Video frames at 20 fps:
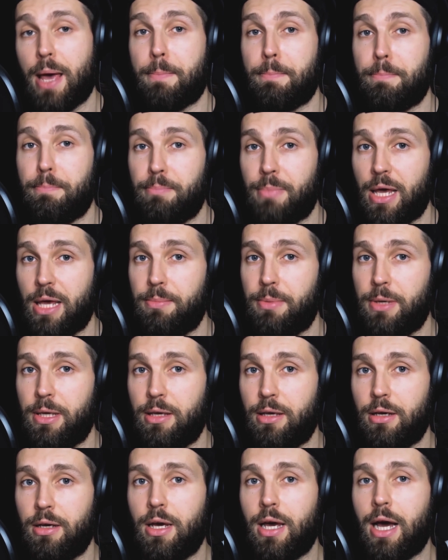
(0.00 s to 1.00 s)

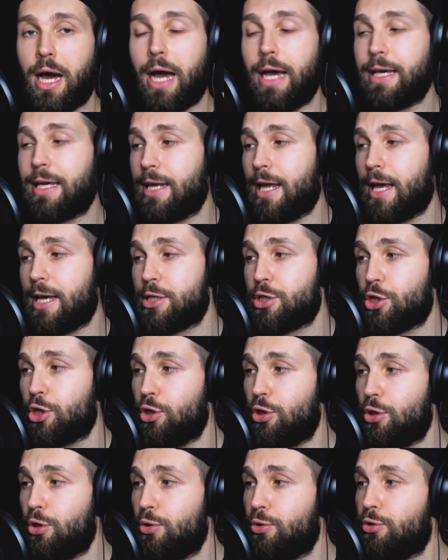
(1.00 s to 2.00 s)
maybe I can ask
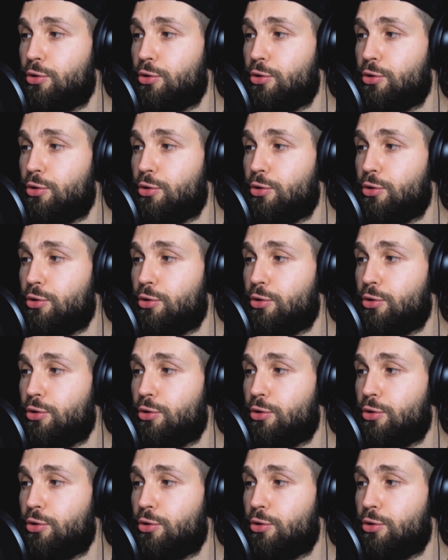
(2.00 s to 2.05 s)
you